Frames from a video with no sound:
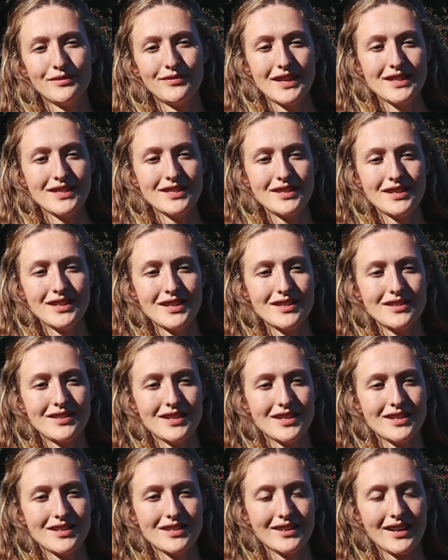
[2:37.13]
fences
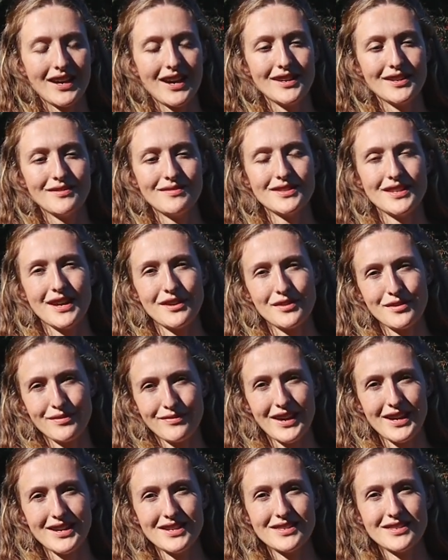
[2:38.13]
and kind of
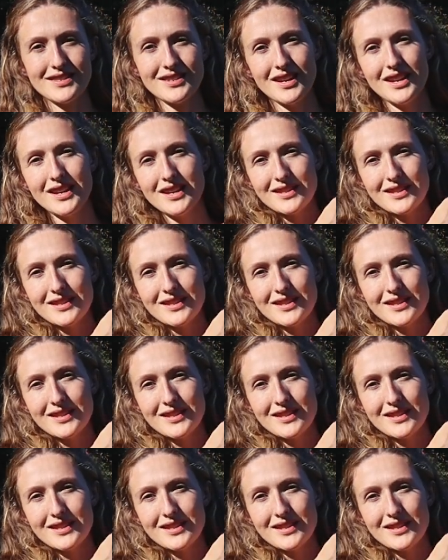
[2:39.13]
sacrifice